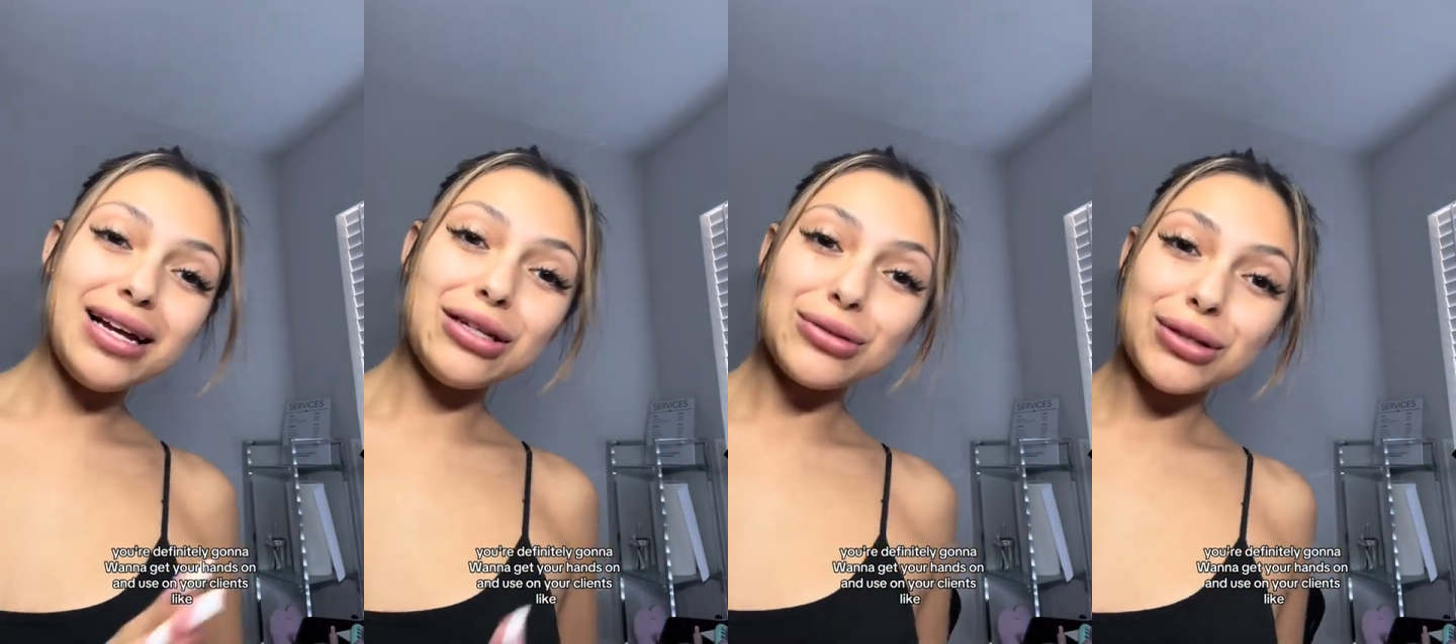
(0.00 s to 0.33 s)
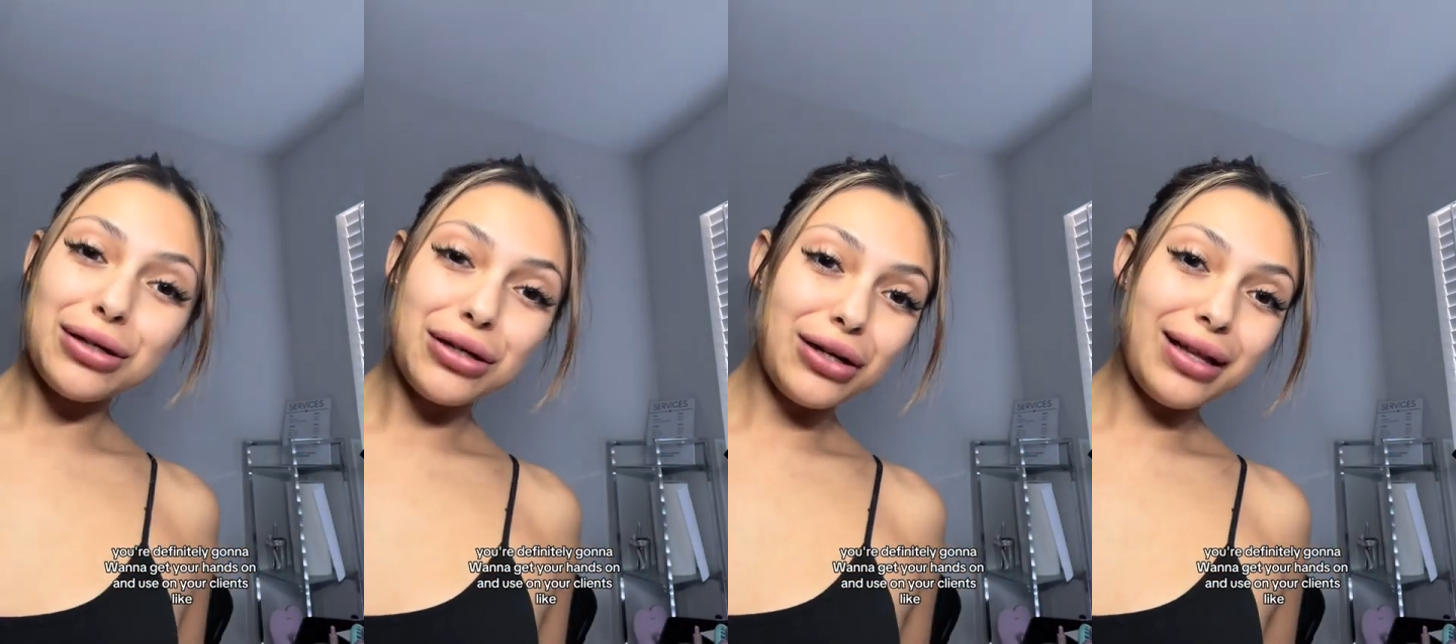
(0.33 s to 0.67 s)
and use
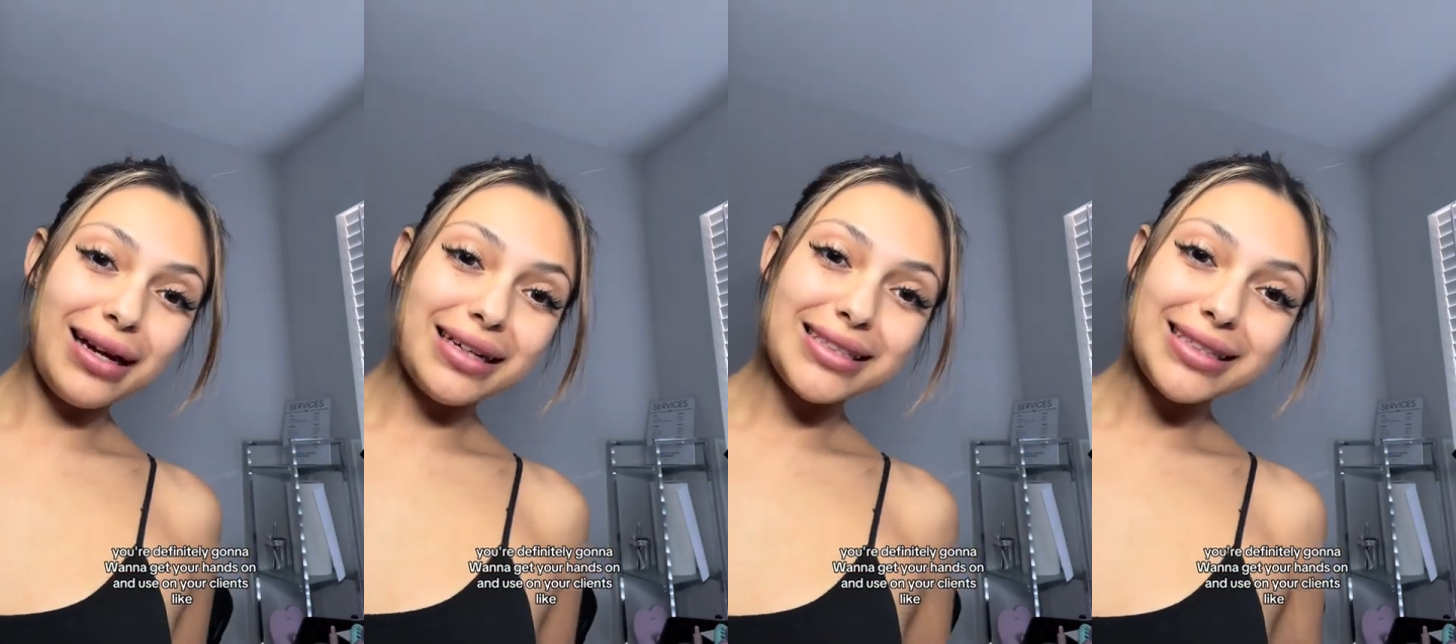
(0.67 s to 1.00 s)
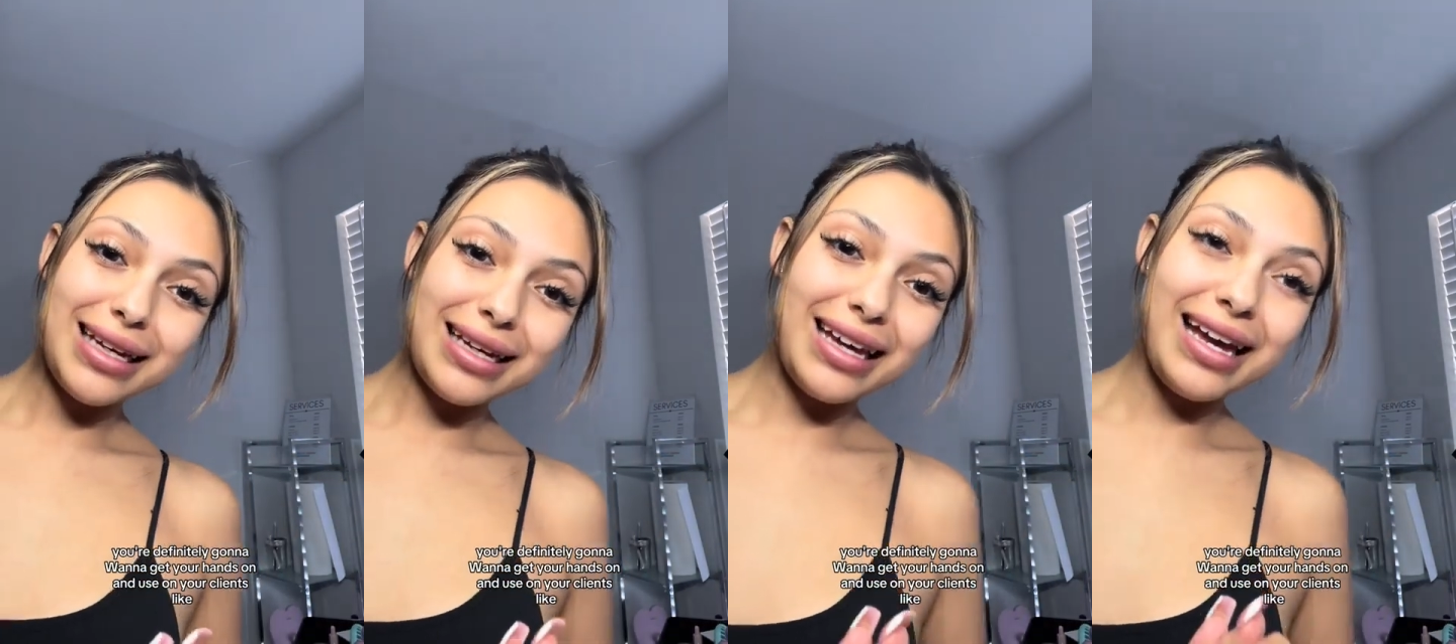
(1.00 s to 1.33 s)
on your clients
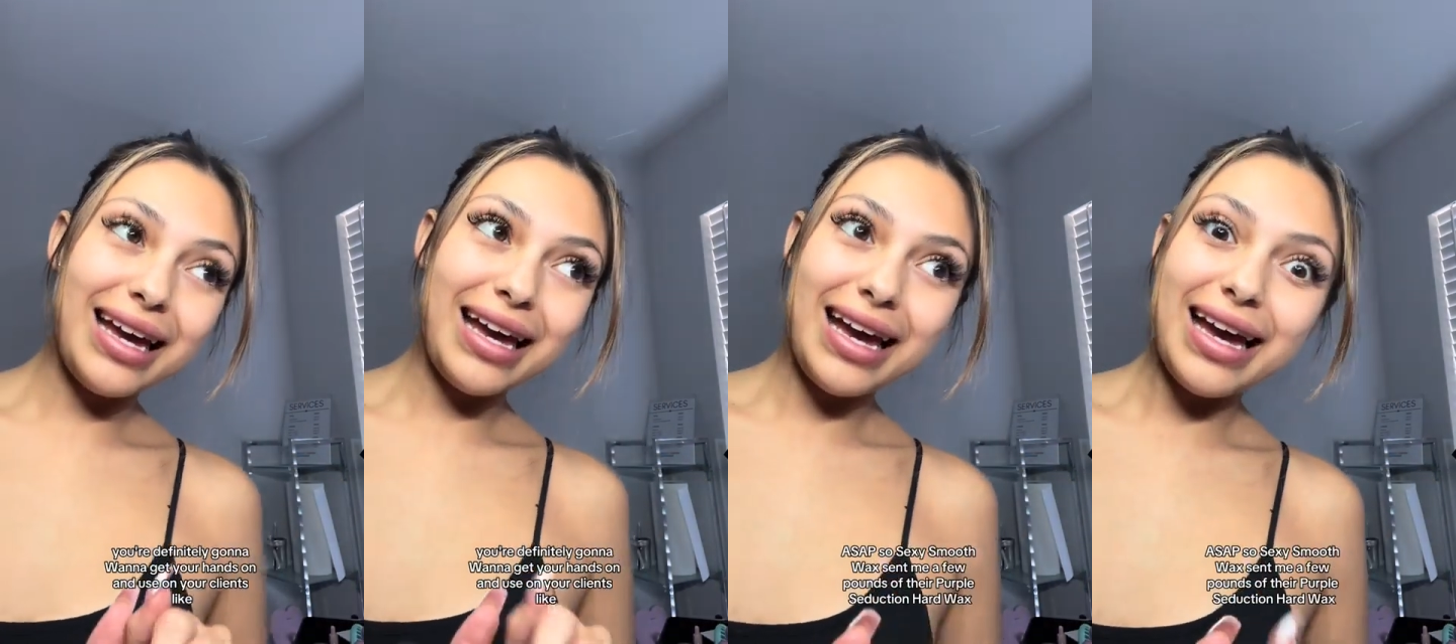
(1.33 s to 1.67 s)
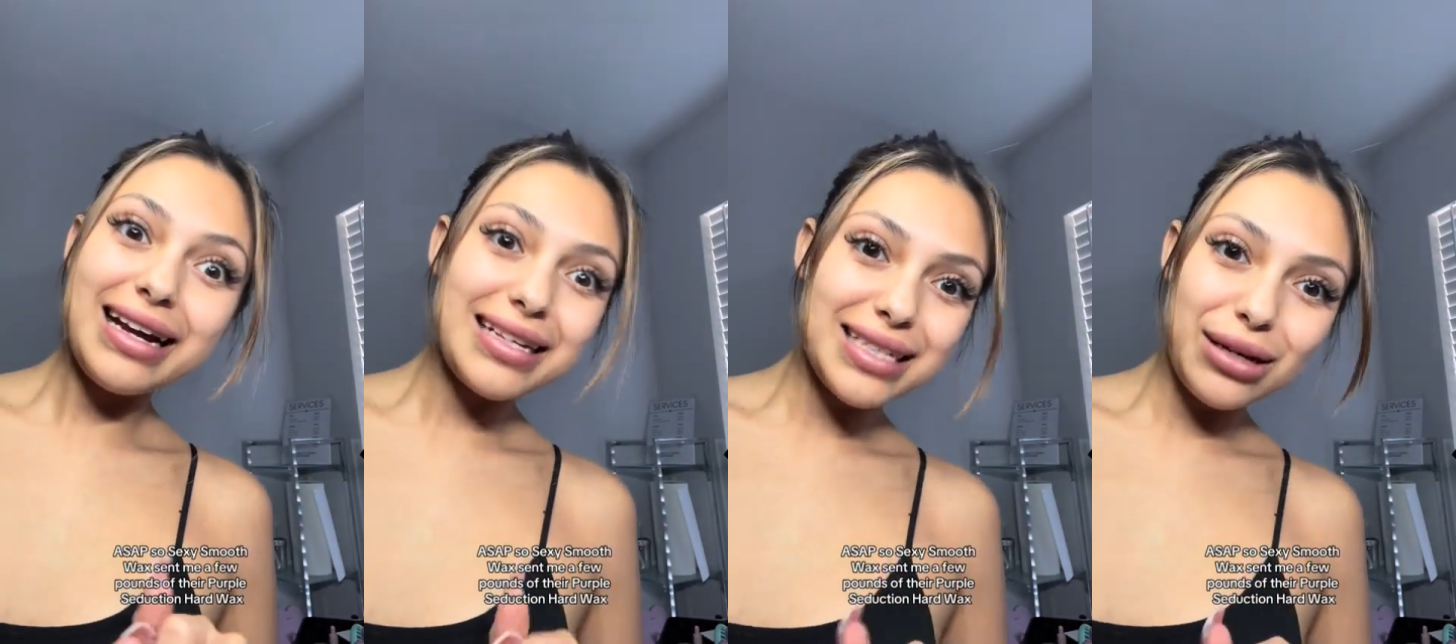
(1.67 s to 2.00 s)
like
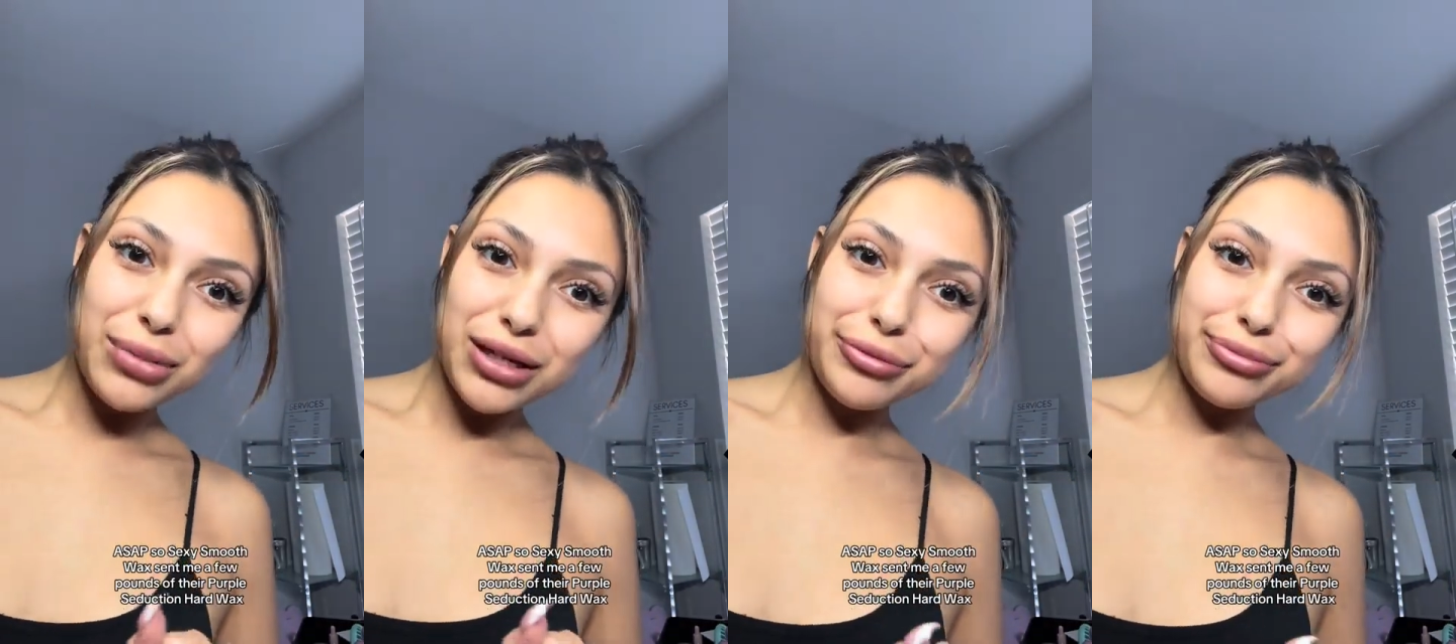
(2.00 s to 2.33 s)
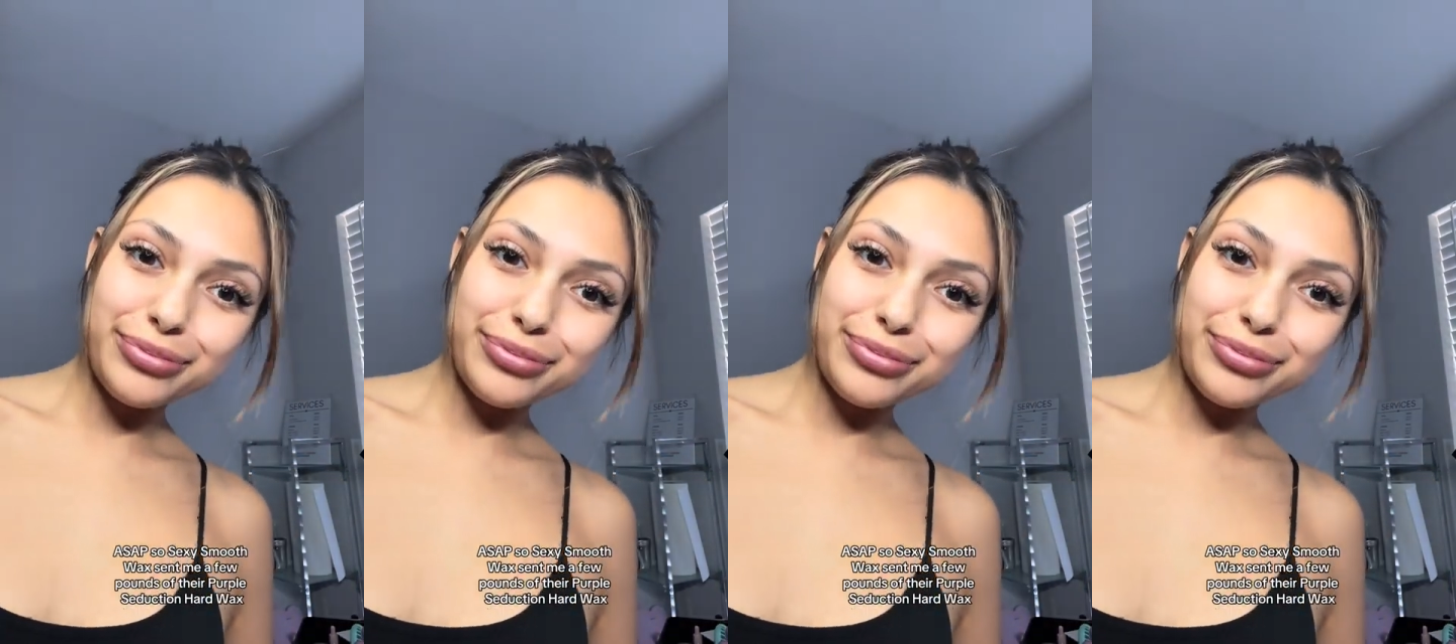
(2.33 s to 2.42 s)
ASAP.